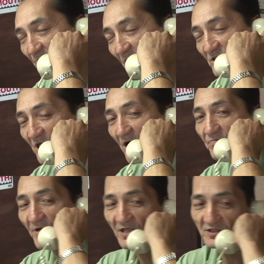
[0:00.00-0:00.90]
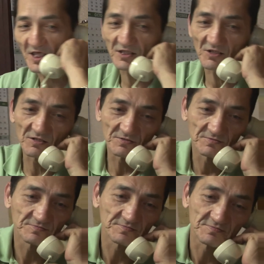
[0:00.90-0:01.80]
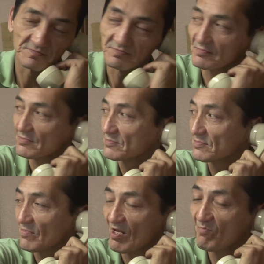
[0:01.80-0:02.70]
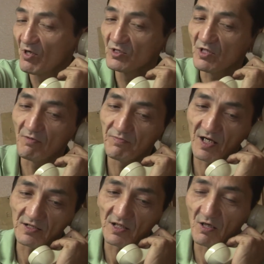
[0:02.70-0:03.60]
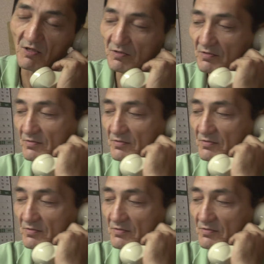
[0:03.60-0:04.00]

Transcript: Bill's off back, thank you. Bill's off back, Nicole.